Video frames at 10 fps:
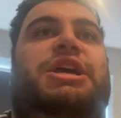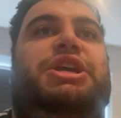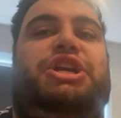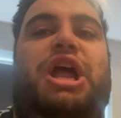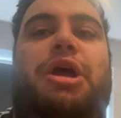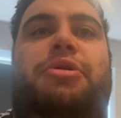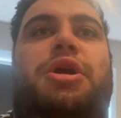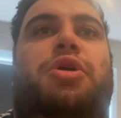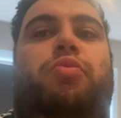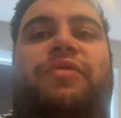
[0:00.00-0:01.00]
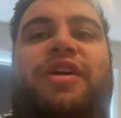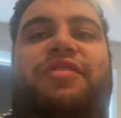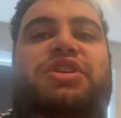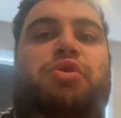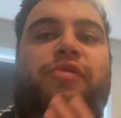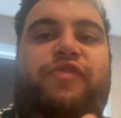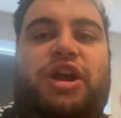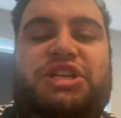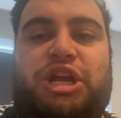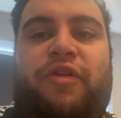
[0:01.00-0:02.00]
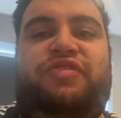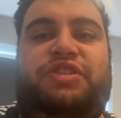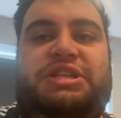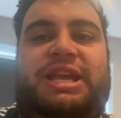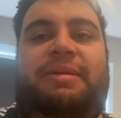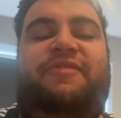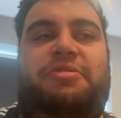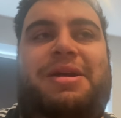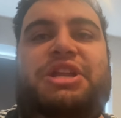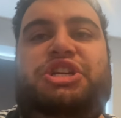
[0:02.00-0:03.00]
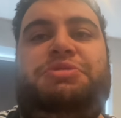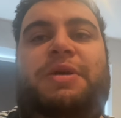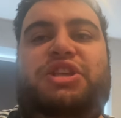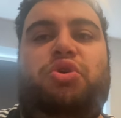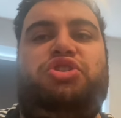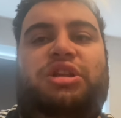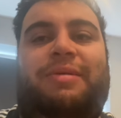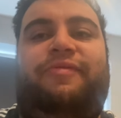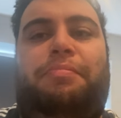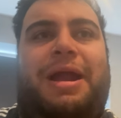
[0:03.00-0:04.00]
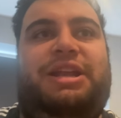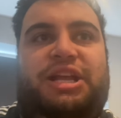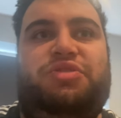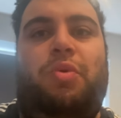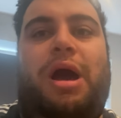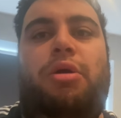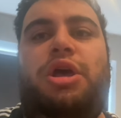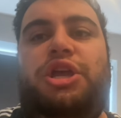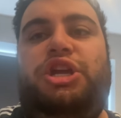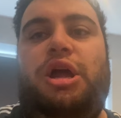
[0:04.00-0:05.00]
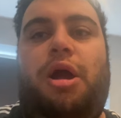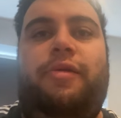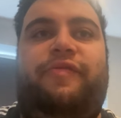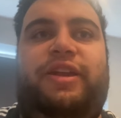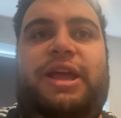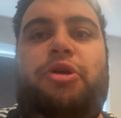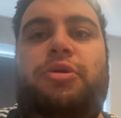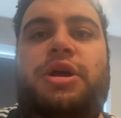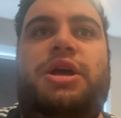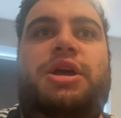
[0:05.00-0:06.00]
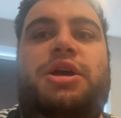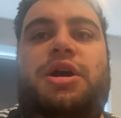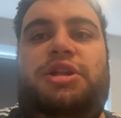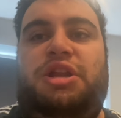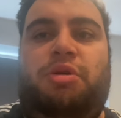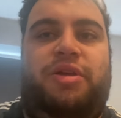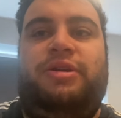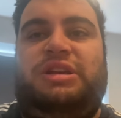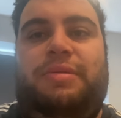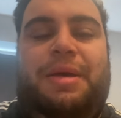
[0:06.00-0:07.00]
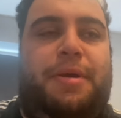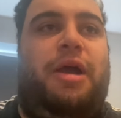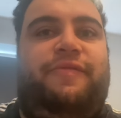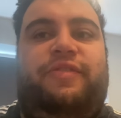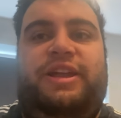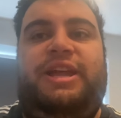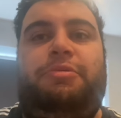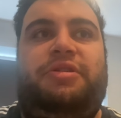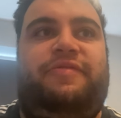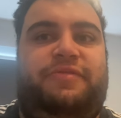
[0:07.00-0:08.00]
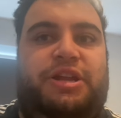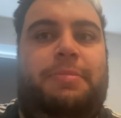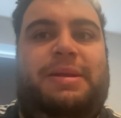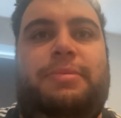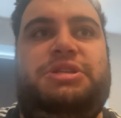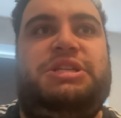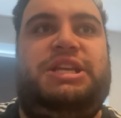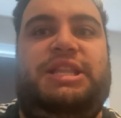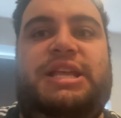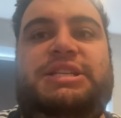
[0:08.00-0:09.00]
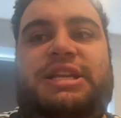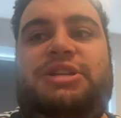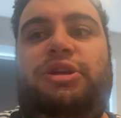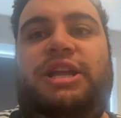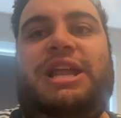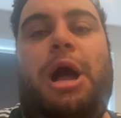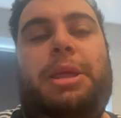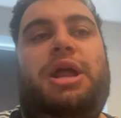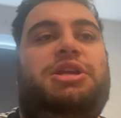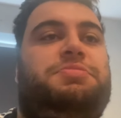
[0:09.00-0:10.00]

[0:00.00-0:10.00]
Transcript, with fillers: You know, we've done this all for ourselves, for the team, for the managers, but it's also done for Bradley as well. You know, hopefully he'll, I don't know what there is out there, but hopefully he would have, you know, been able to see this and he's looking down on us.